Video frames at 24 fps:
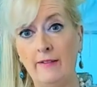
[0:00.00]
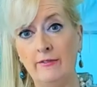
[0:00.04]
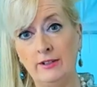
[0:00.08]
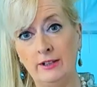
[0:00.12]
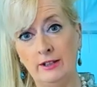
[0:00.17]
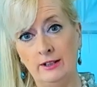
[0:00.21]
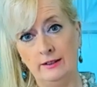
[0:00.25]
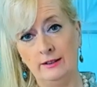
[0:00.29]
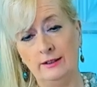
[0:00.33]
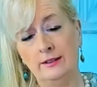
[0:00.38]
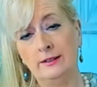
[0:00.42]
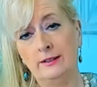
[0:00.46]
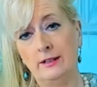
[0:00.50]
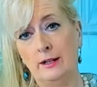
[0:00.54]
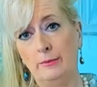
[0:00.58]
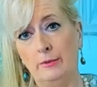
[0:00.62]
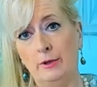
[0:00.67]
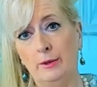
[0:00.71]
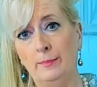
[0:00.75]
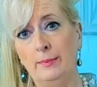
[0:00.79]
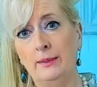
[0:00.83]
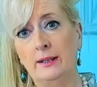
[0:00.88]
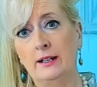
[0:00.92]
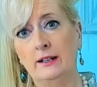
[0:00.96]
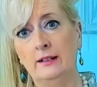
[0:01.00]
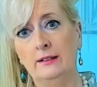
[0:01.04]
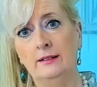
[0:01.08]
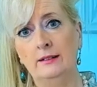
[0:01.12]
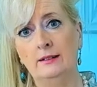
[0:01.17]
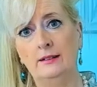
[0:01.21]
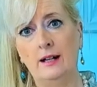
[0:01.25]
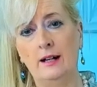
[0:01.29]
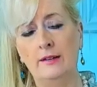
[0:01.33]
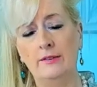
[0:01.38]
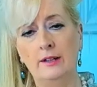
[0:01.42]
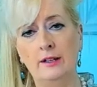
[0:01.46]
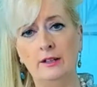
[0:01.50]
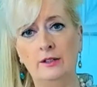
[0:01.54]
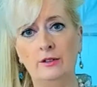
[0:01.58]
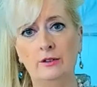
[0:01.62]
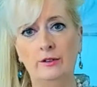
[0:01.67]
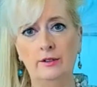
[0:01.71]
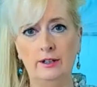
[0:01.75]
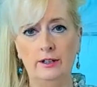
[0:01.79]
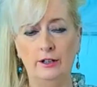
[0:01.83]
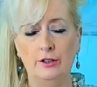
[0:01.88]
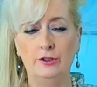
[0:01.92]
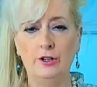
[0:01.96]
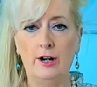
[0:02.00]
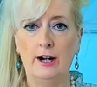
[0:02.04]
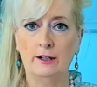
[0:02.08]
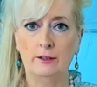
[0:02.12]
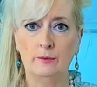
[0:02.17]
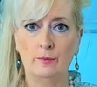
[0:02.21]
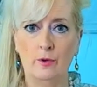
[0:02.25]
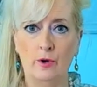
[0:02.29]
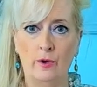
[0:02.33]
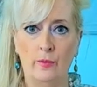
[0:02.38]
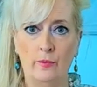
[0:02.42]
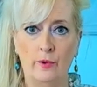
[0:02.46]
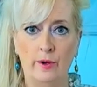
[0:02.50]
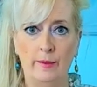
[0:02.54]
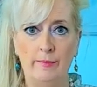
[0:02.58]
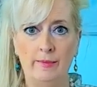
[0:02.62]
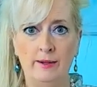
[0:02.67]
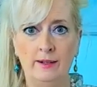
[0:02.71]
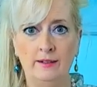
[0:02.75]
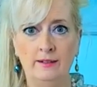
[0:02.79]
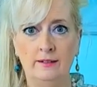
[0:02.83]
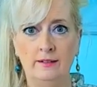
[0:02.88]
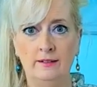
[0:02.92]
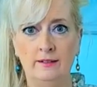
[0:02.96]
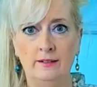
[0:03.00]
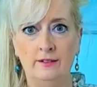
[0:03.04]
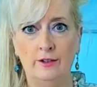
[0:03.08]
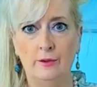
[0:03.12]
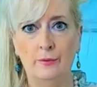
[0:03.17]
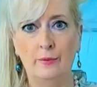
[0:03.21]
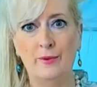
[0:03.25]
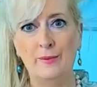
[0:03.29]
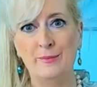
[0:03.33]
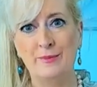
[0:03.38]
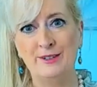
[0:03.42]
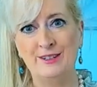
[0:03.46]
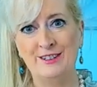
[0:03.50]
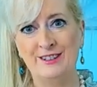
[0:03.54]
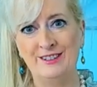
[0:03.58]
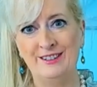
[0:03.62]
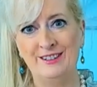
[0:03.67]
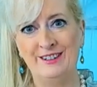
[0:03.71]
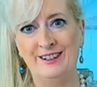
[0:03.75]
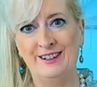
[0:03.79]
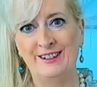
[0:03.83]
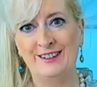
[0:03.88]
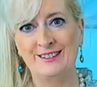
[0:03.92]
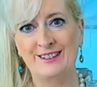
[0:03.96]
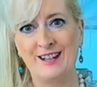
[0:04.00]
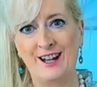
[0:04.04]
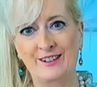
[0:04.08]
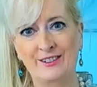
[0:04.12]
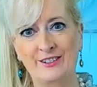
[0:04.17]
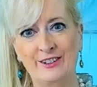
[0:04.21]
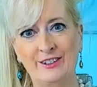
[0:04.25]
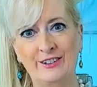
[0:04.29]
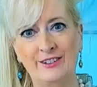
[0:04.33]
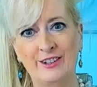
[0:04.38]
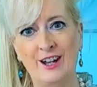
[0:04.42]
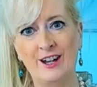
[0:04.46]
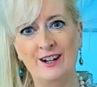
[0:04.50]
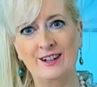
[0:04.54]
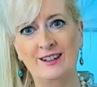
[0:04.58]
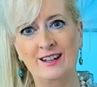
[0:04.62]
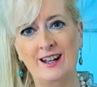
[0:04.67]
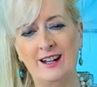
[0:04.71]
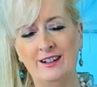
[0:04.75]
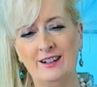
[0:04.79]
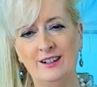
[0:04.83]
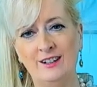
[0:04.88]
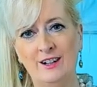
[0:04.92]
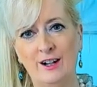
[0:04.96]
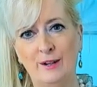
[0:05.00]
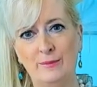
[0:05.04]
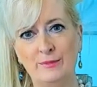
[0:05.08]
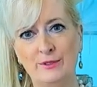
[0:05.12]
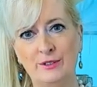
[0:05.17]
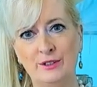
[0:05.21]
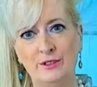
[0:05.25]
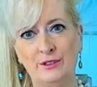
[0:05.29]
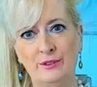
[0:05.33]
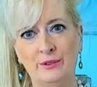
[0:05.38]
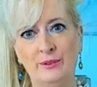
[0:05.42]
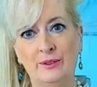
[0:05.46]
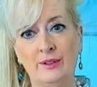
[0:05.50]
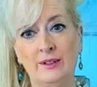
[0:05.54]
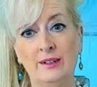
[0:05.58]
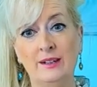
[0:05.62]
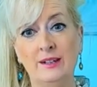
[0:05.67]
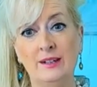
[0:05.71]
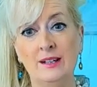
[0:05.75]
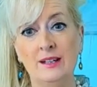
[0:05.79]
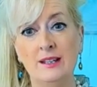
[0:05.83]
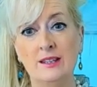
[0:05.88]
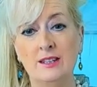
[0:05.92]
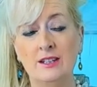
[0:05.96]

it in the summer because I think you can attract more women. You know, women didn't exactly like heading up to the